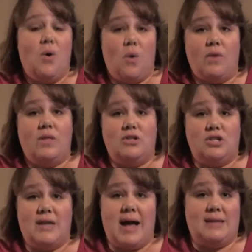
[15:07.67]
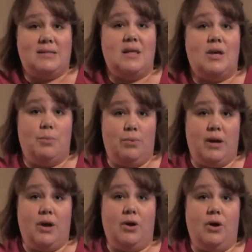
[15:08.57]
or they'll just ask that you
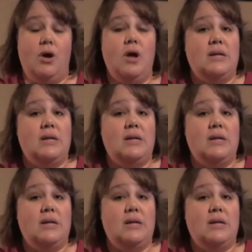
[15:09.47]
bring your